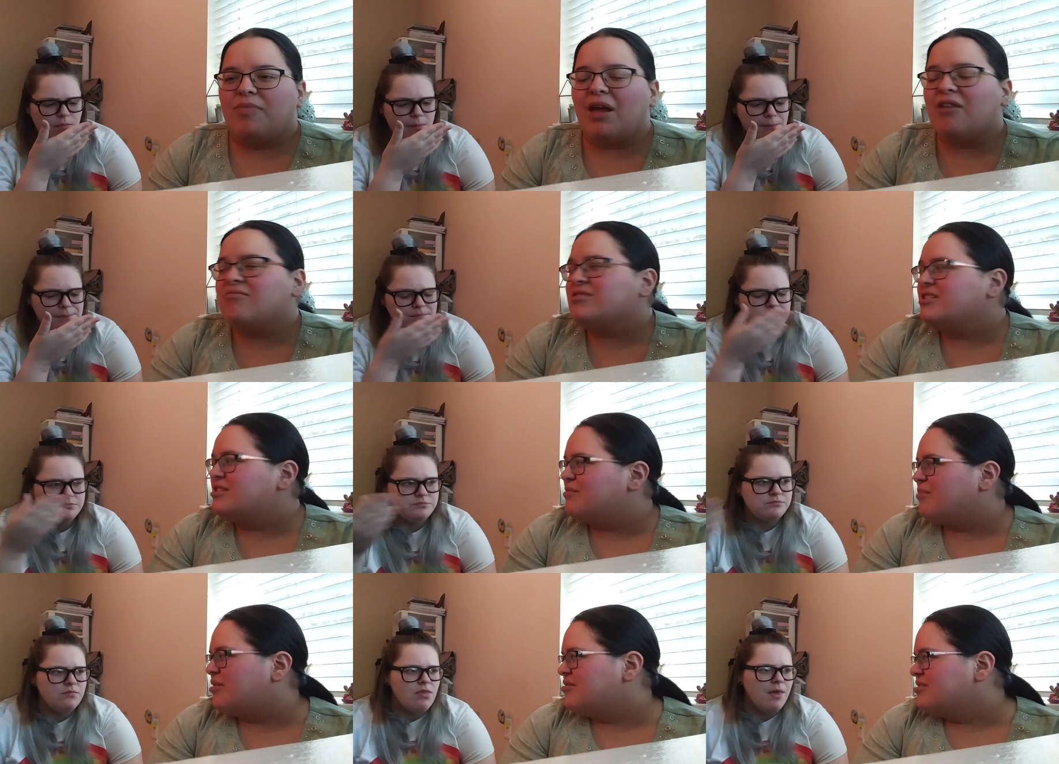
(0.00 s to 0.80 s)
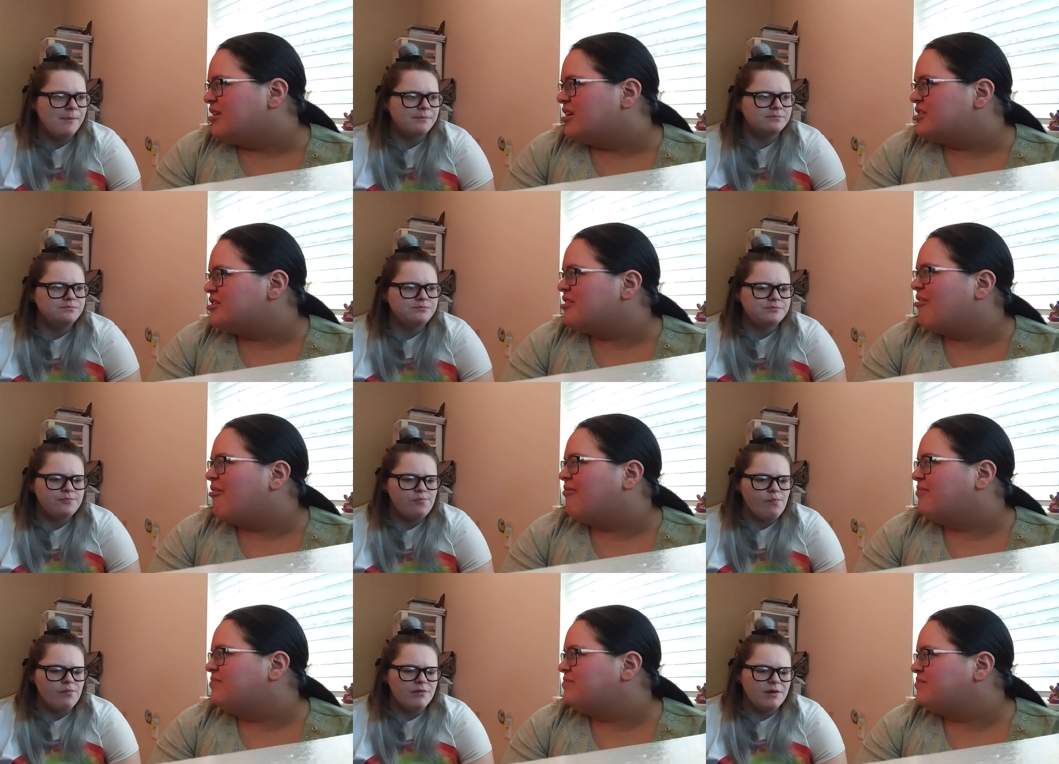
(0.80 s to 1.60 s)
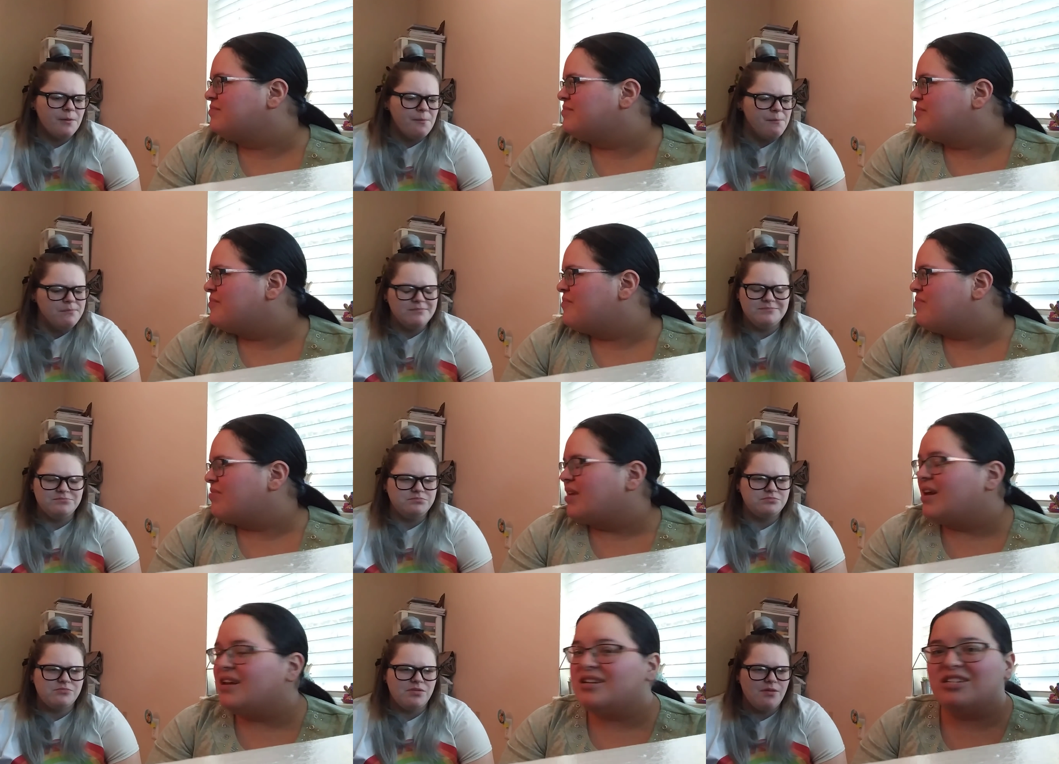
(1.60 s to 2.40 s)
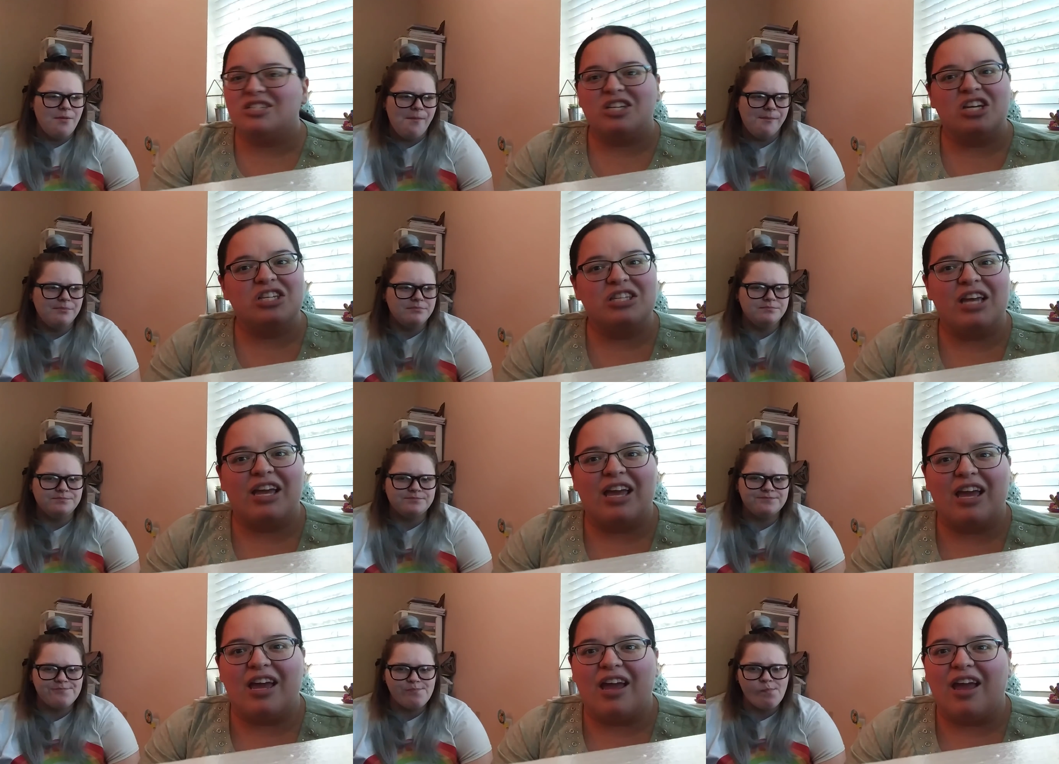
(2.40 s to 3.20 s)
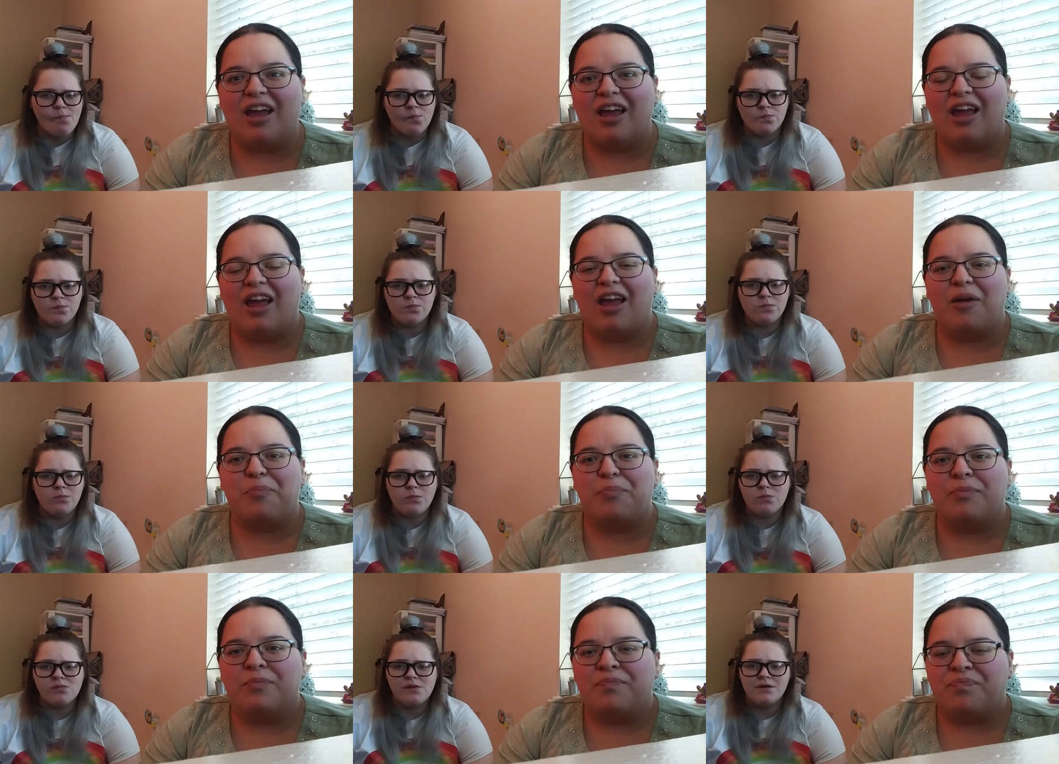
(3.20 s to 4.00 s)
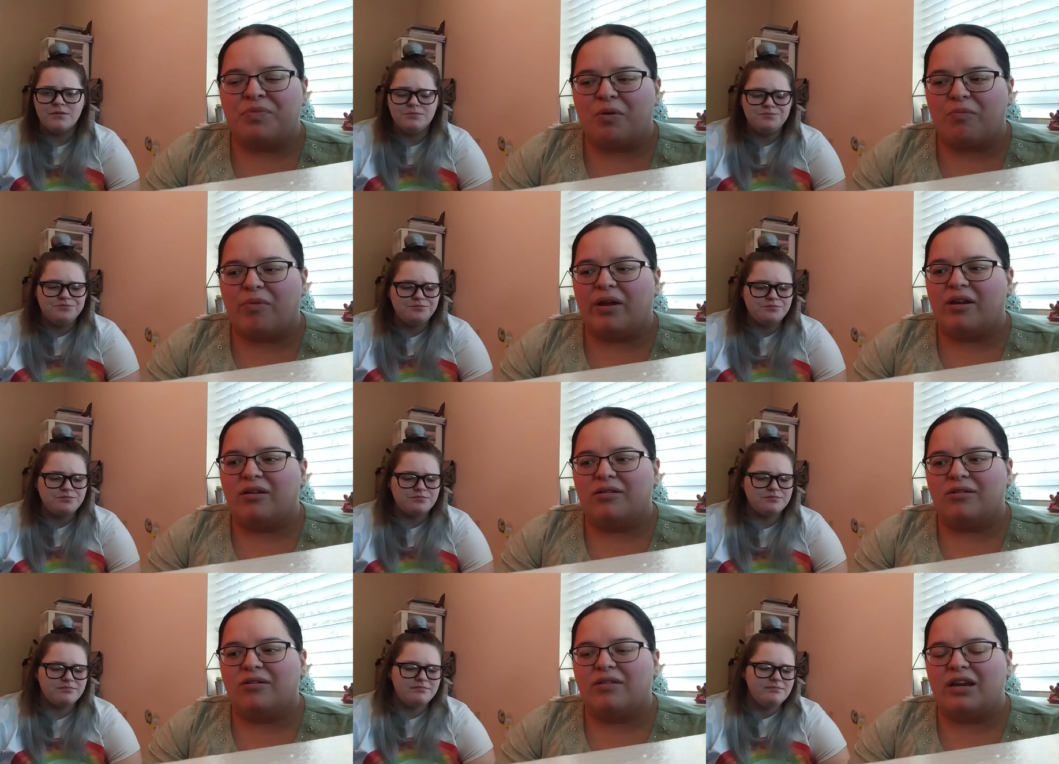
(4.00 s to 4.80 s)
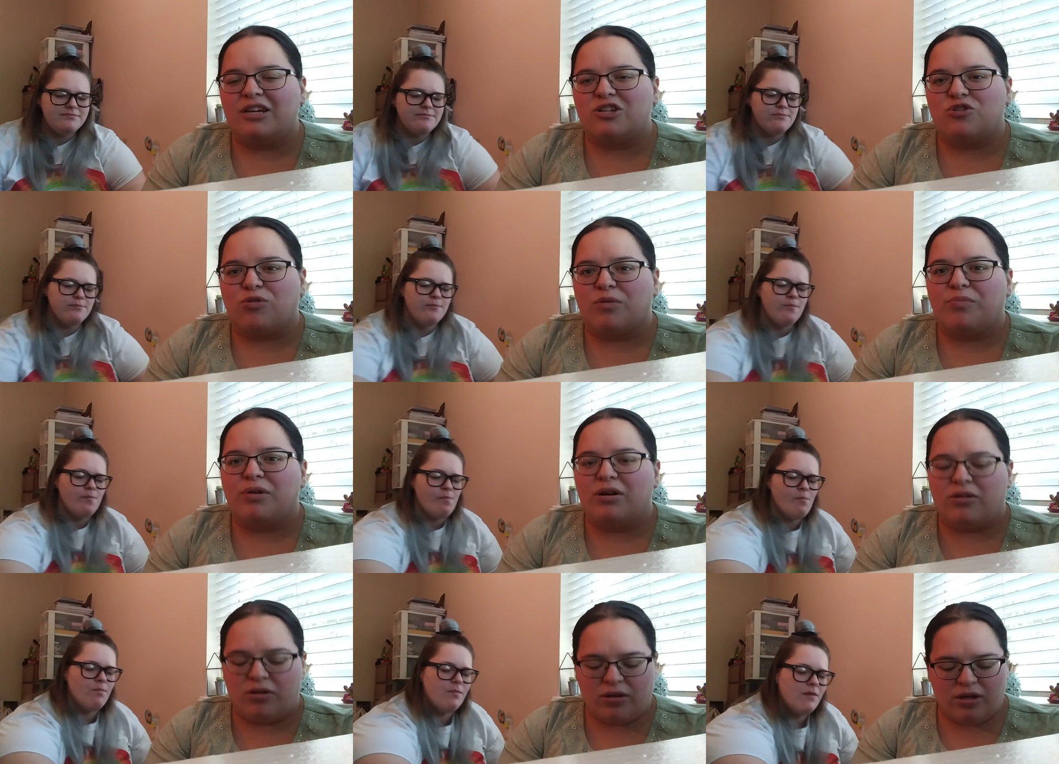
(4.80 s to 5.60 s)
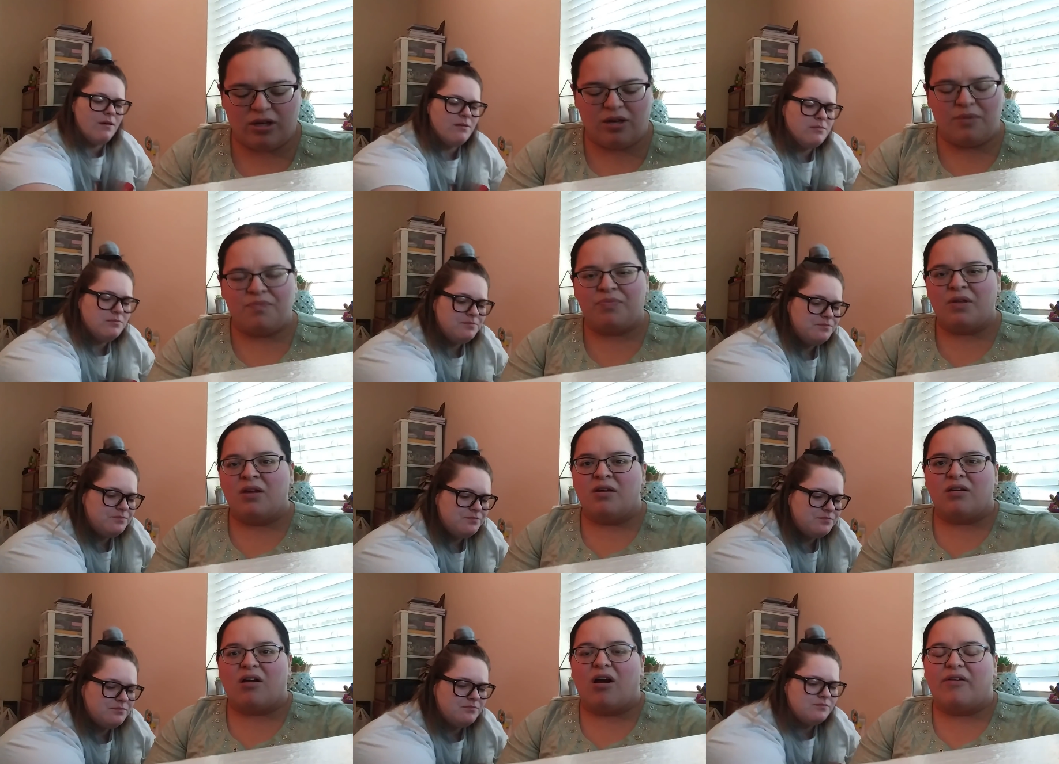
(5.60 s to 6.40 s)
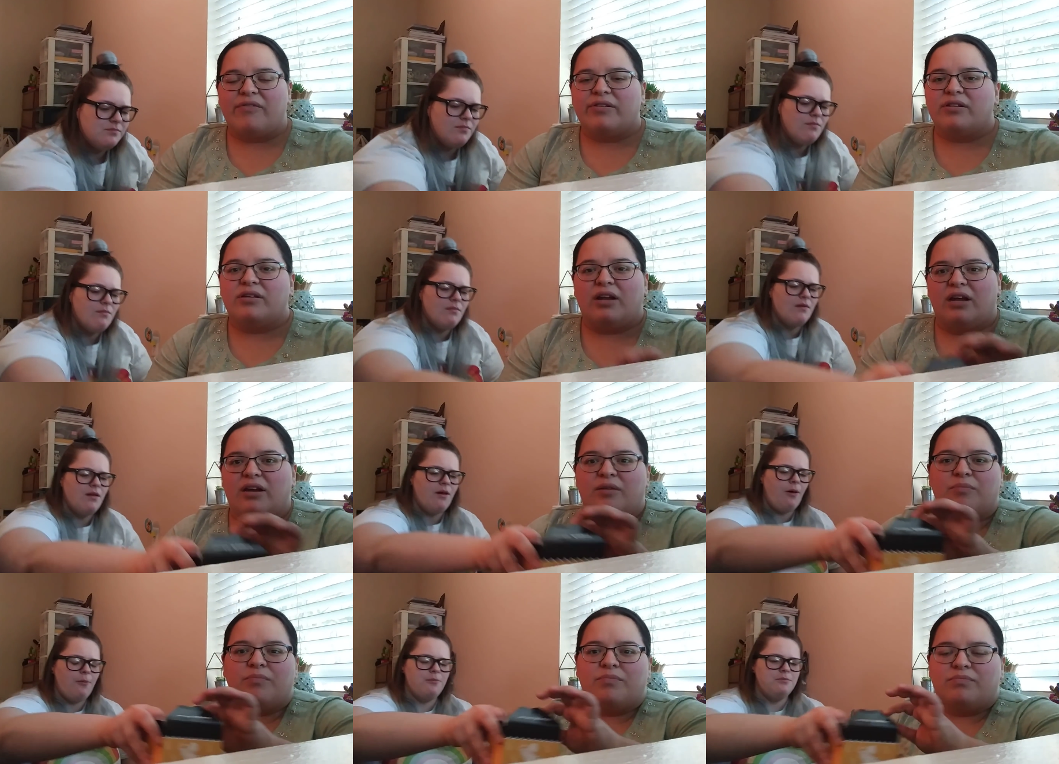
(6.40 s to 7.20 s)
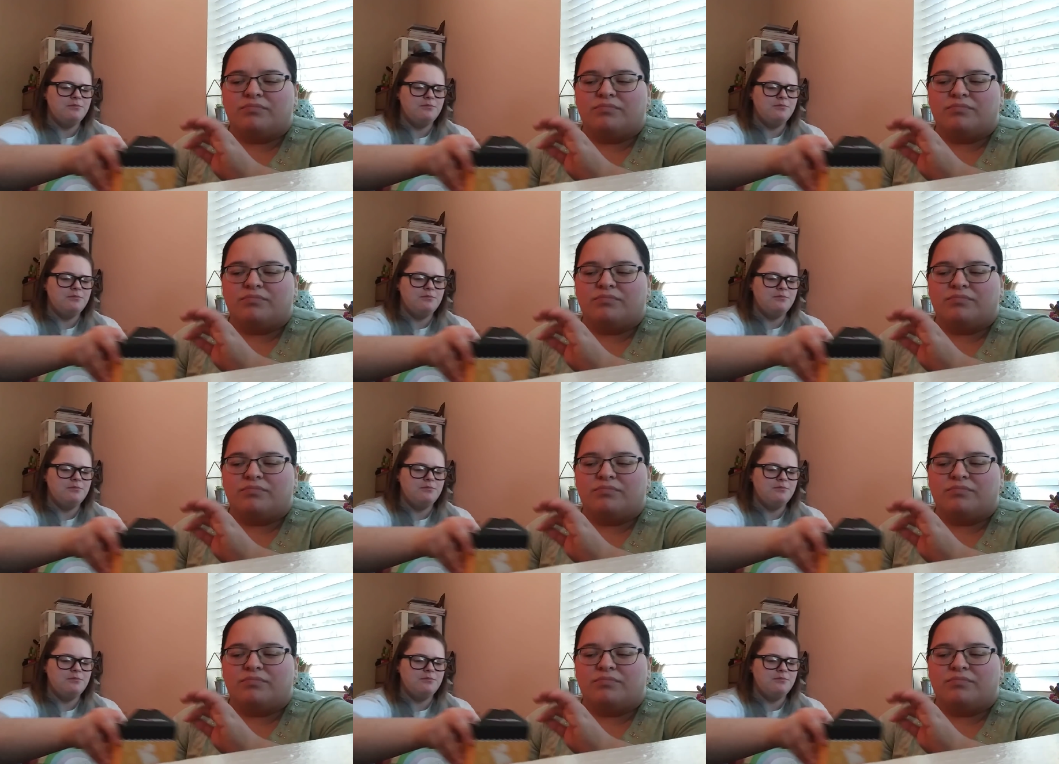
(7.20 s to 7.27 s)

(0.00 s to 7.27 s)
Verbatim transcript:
Speaker 1: I don't taste the butterscotch though. Mm-mm. It just tastes like a regular like shortbread cookie covered in